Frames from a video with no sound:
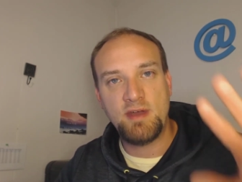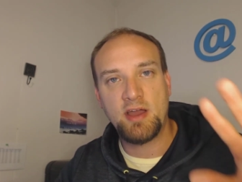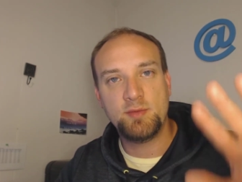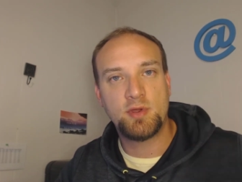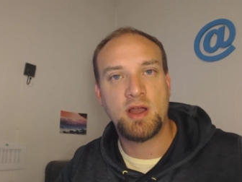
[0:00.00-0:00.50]

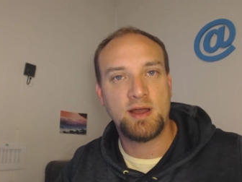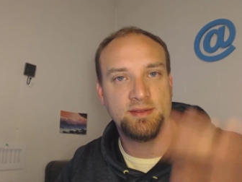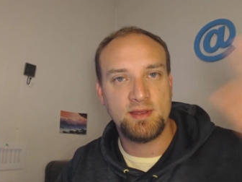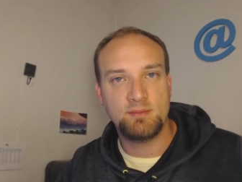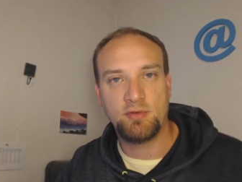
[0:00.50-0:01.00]
valuable
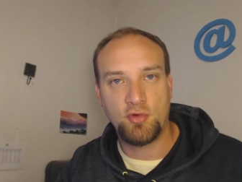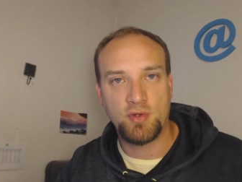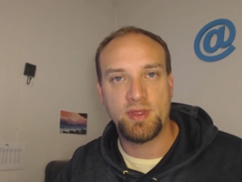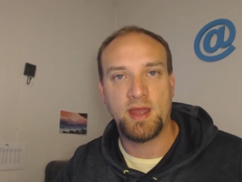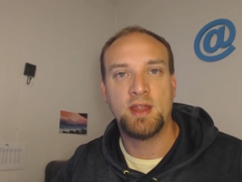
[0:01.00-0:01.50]
content
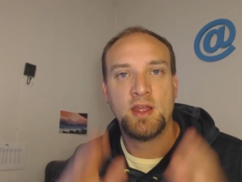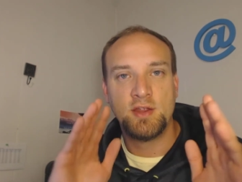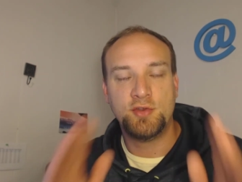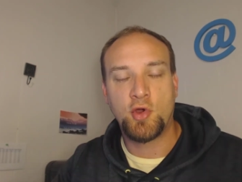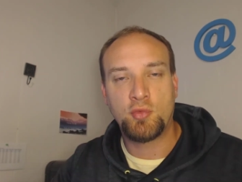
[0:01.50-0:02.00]
before that.
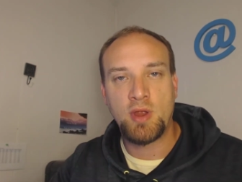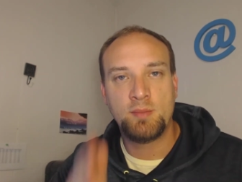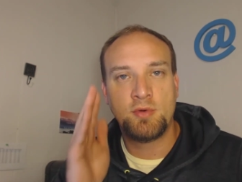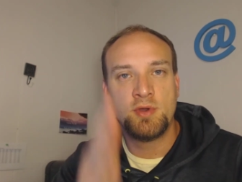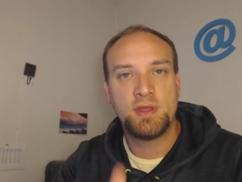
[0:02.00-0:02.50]
Don't
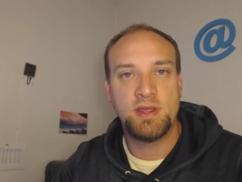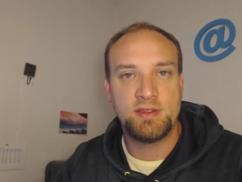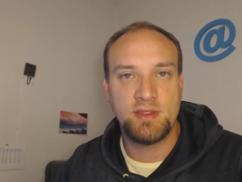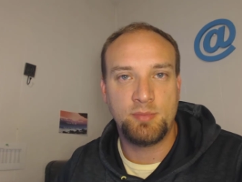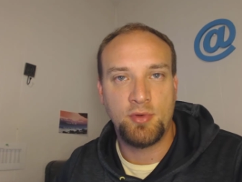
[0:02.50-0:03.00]
ramble,
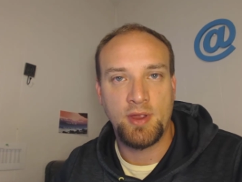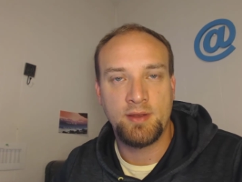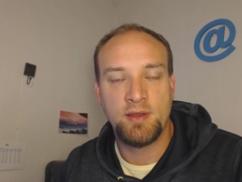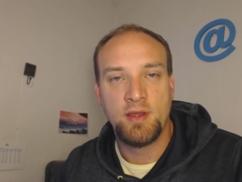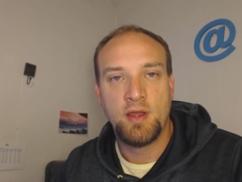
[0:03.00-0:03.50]
get to the point.